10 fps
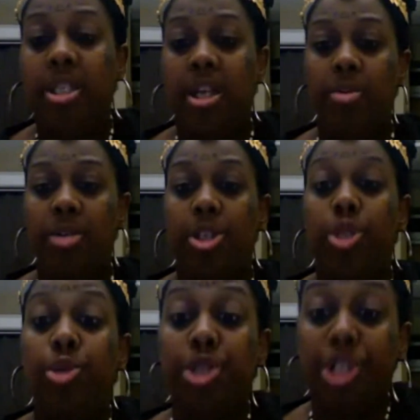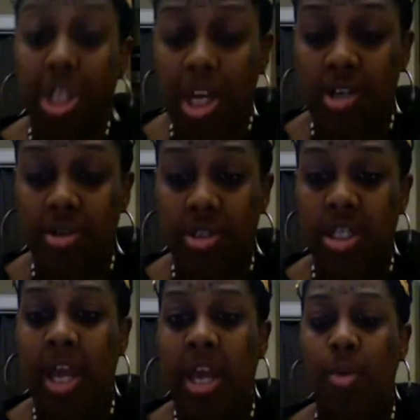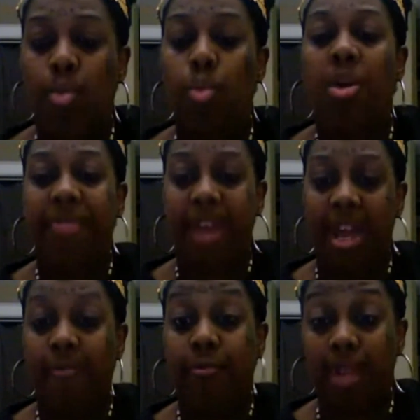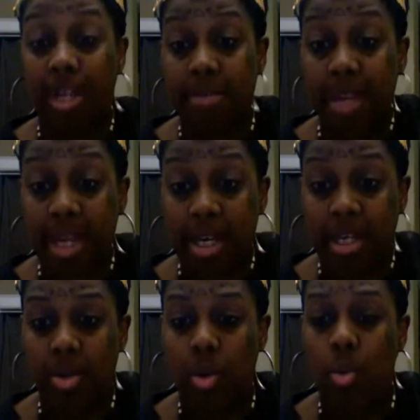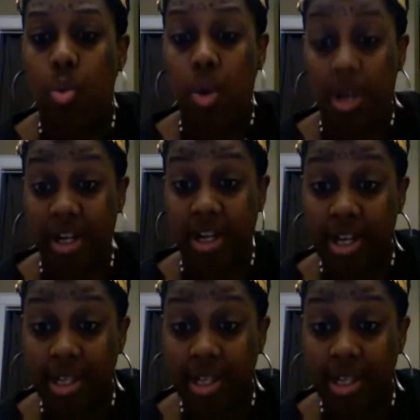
I'm going to tell you that you should understand what that really means or what it